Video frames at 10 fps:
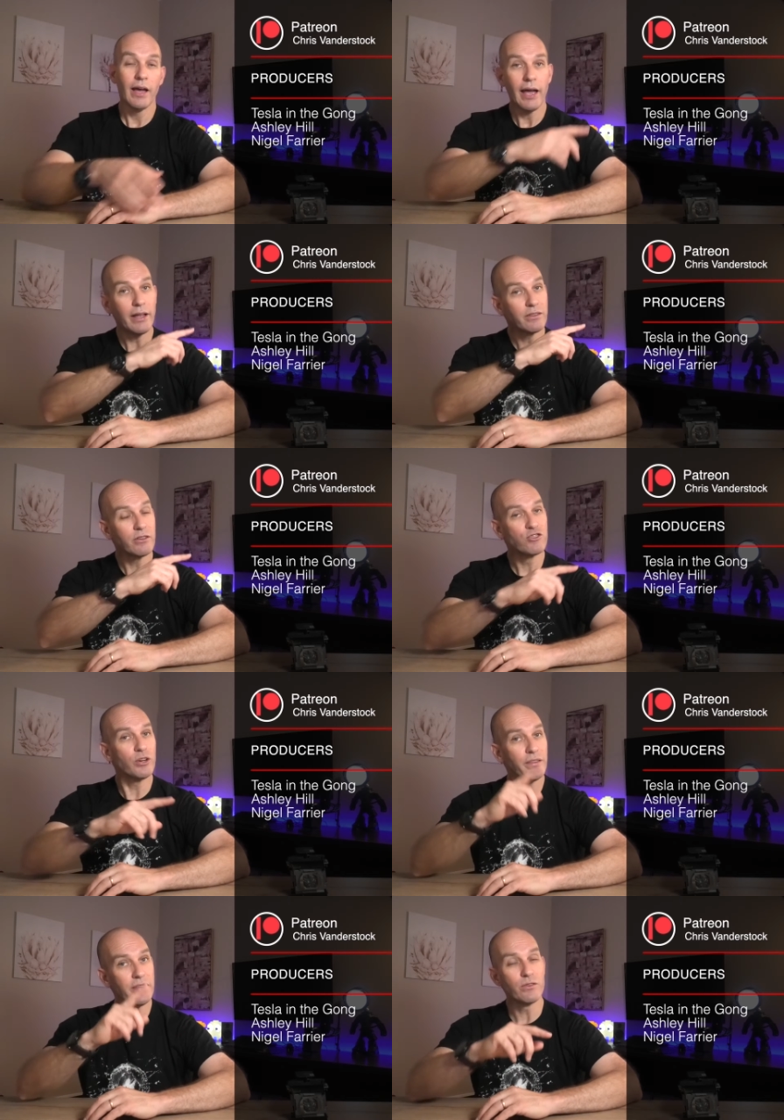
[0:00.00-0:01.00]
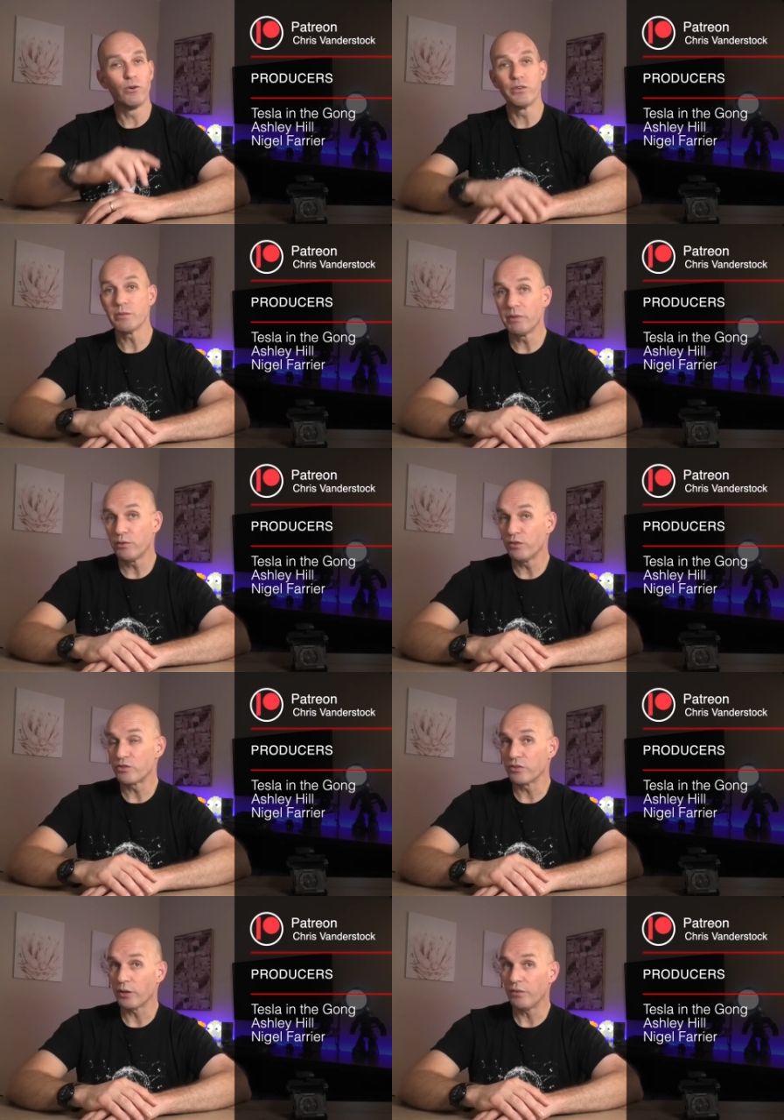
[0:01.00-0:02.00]
And join these awesome
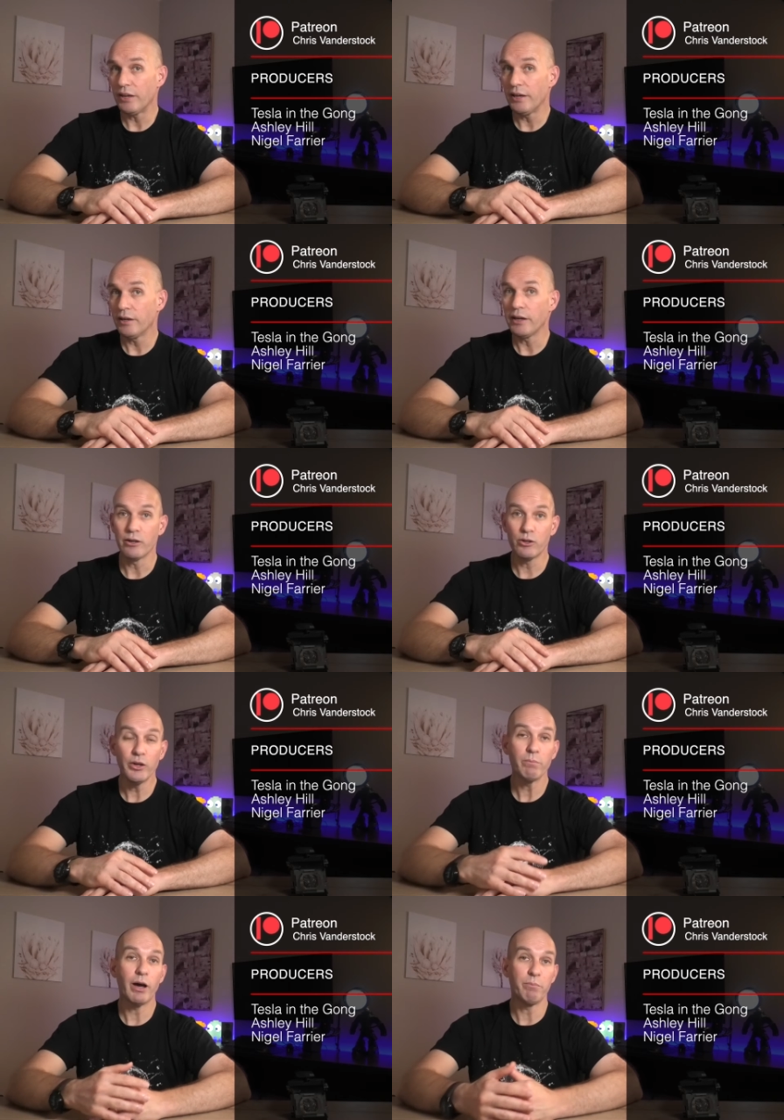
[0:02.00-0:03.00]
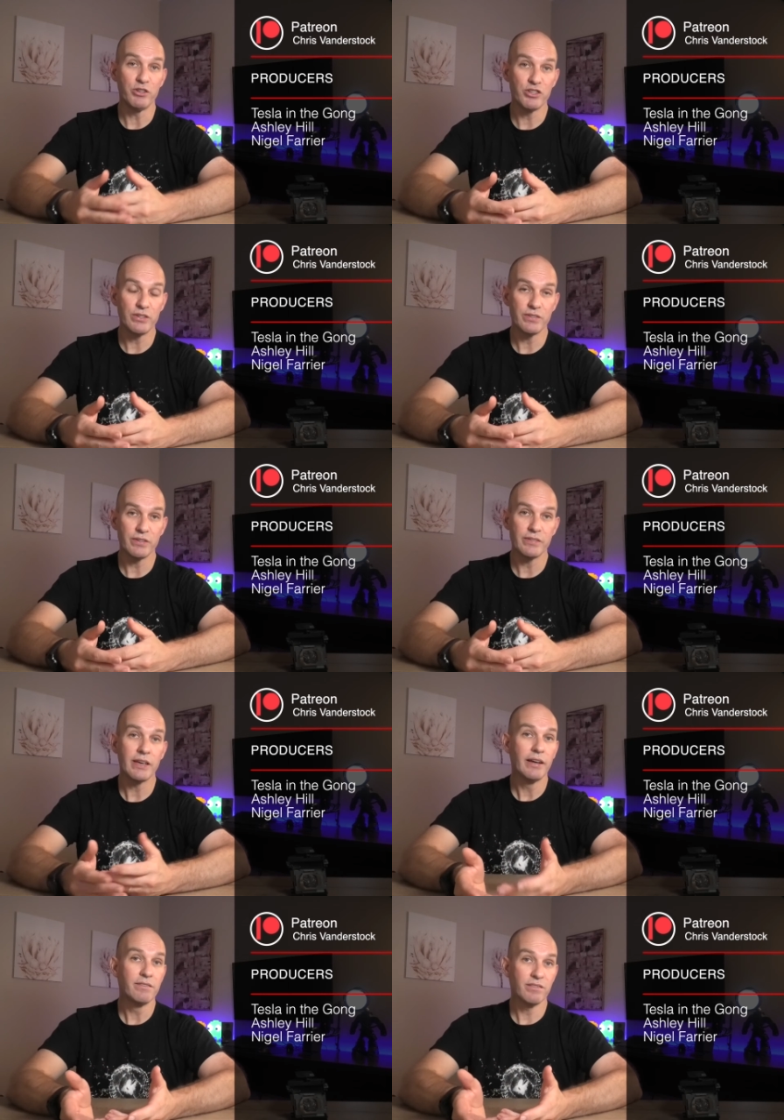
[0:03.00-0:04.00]
individuals over here, including my producers,
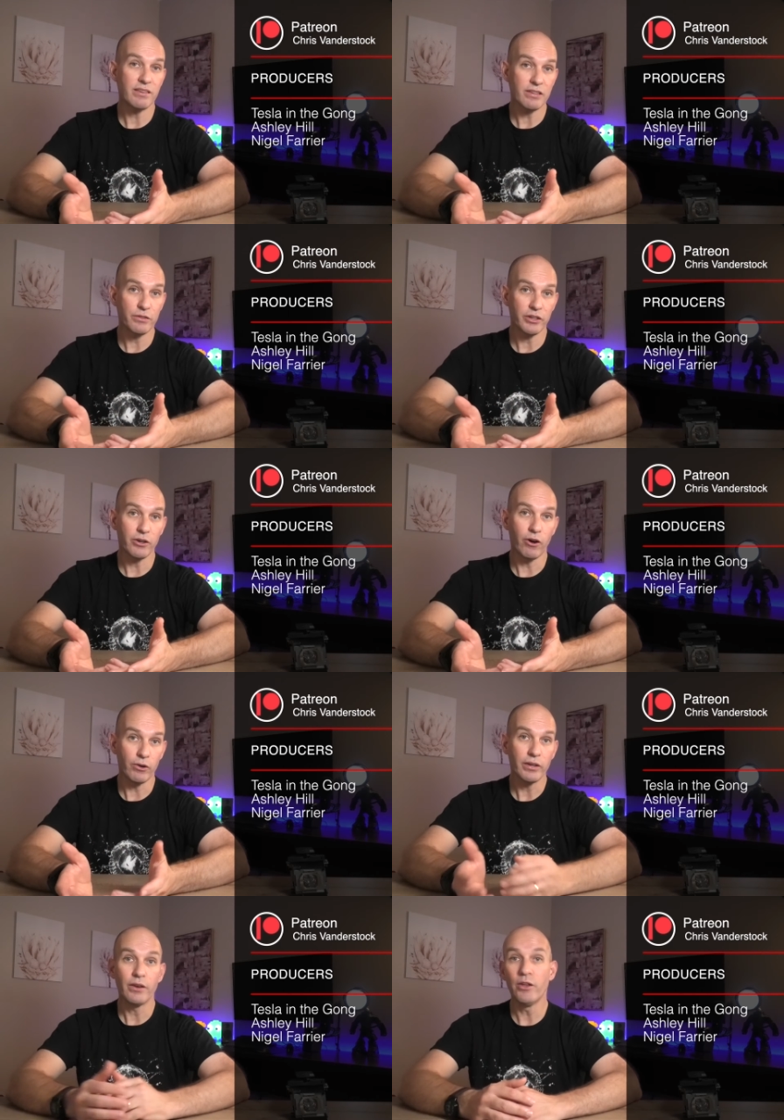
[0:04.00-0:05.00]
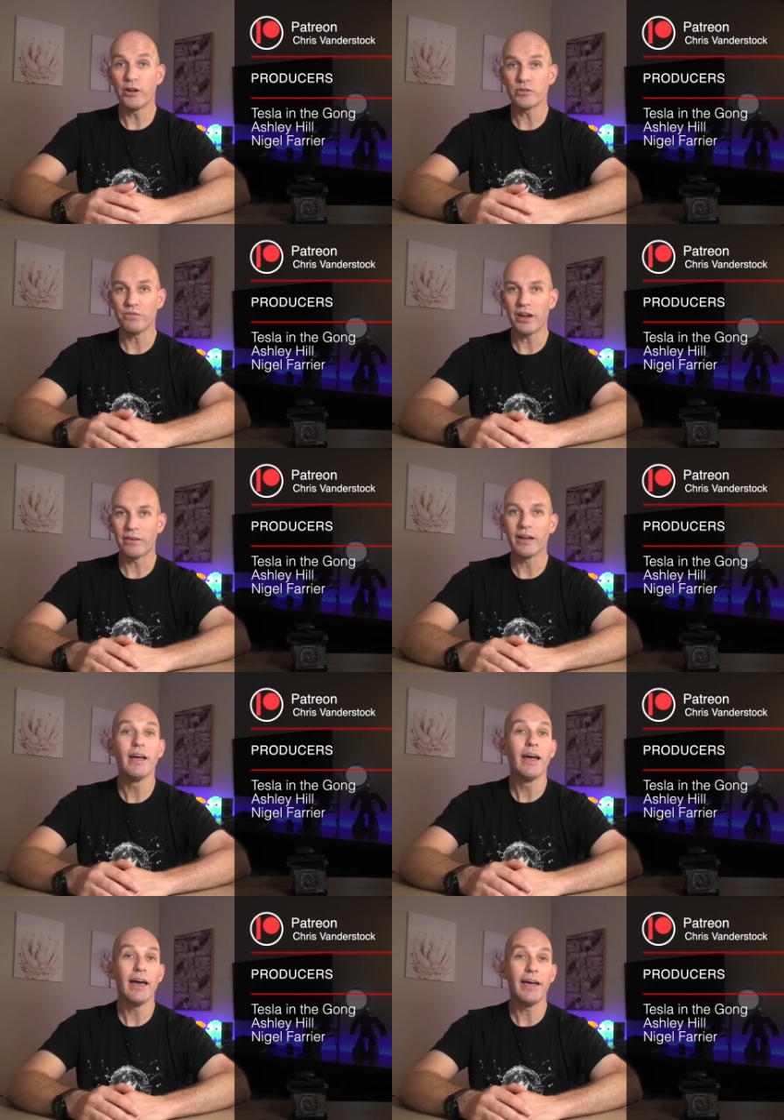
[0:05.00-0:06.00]
Tessa Nagong, Nigel Farrier,
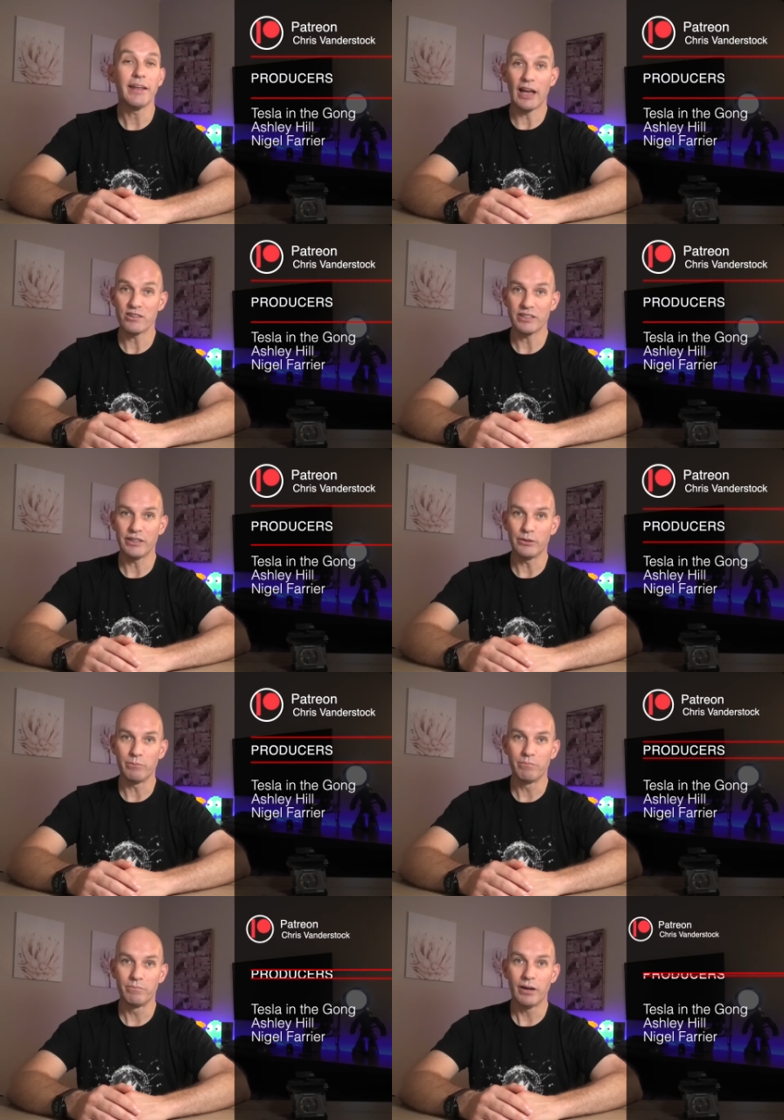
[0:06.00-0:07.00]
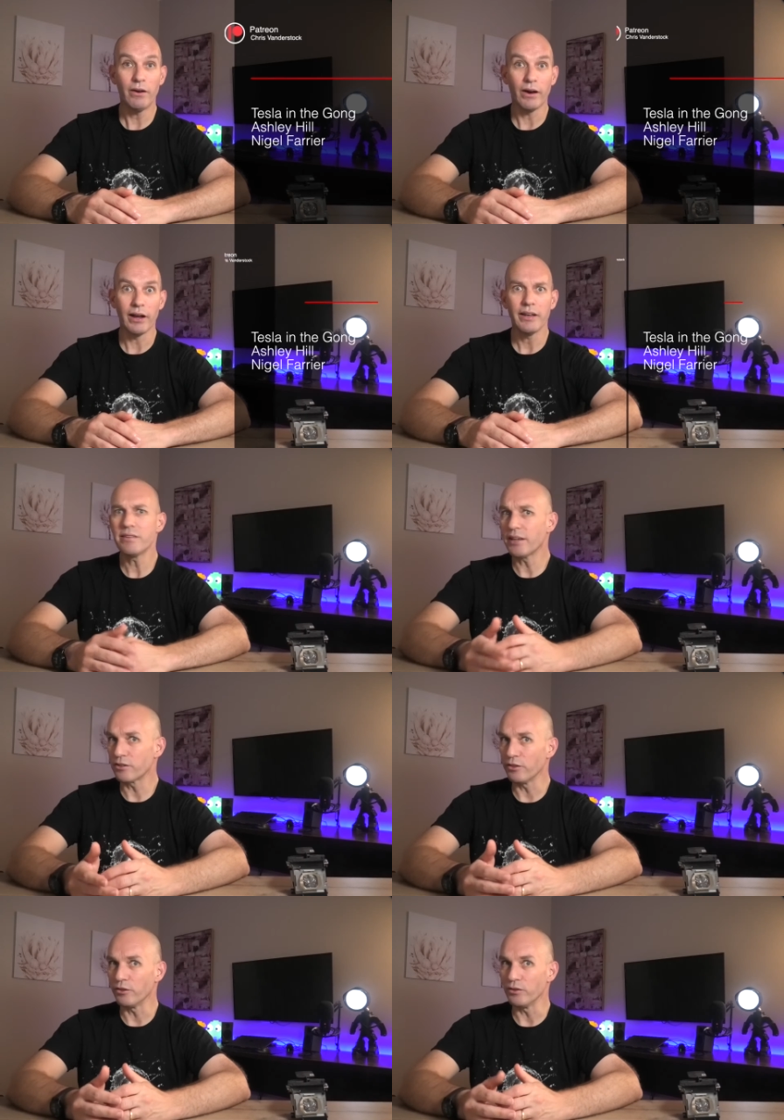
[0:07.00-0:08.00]
and Ashley Hill. All right, let's get
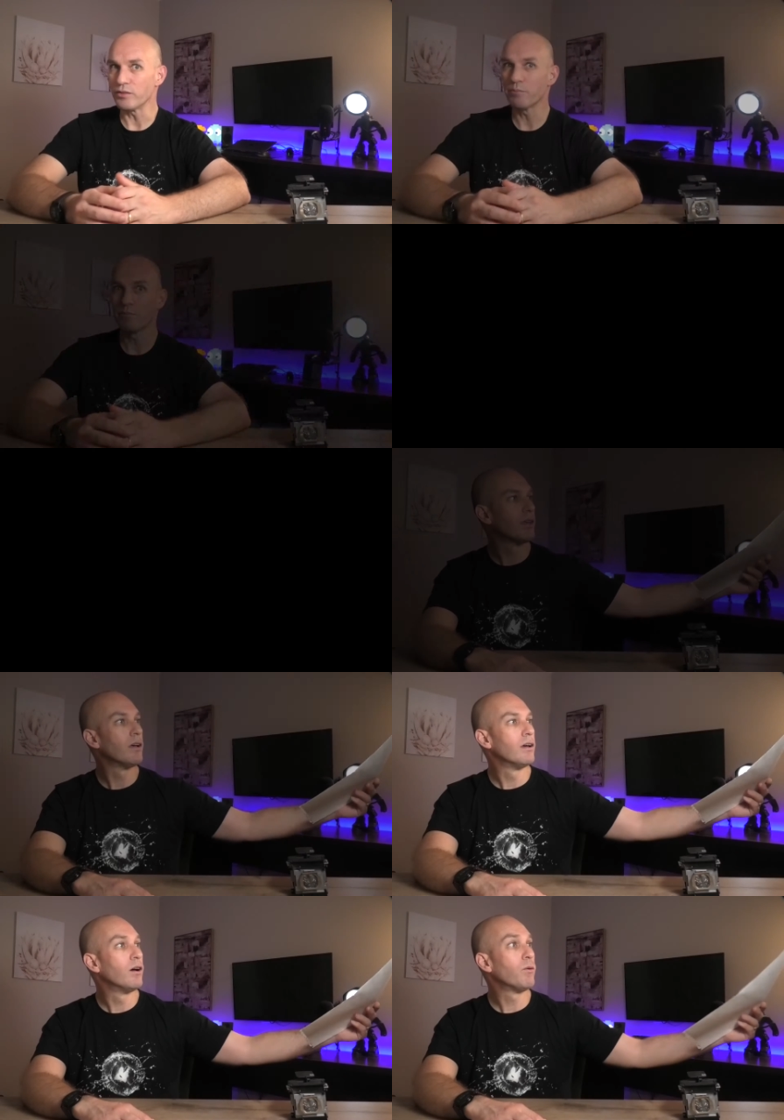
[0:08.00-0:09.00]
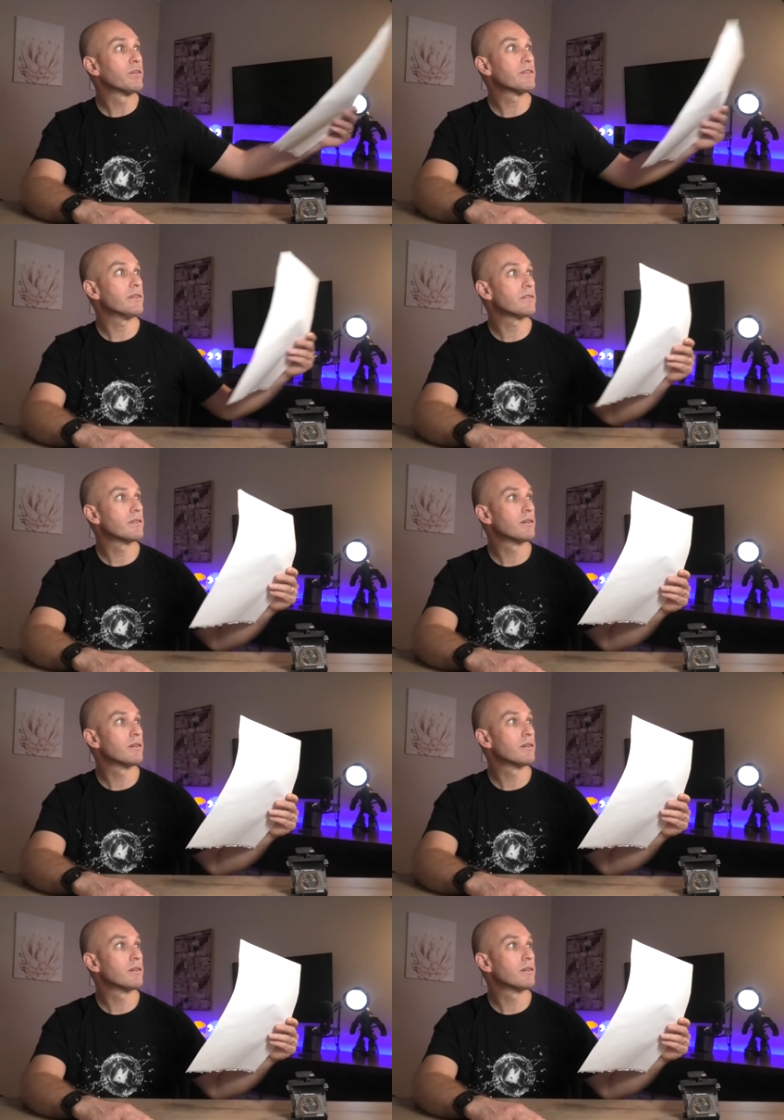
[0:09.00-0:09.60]
into the news. What's this?